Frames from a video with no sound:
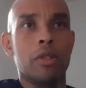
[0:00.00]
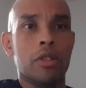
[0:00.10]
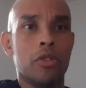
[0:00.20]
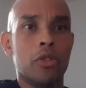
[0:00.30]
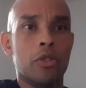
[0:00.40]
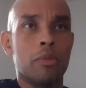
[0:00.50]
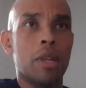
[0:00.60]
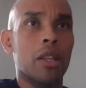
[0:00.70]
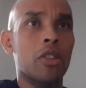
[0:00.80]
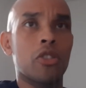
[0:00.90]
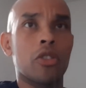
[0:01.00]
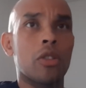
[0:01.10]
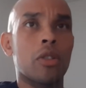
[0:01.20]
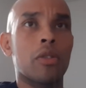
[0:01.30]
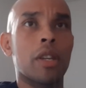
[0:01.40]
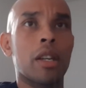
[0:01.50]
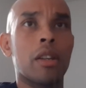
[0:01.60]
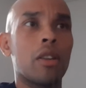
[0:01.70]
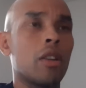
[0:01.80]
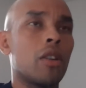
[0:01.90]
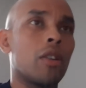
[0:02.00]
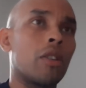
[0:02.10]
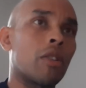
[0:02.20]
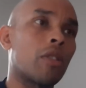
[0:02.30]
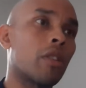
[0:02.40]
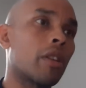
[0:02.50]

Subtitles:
Is just making sure that you're darting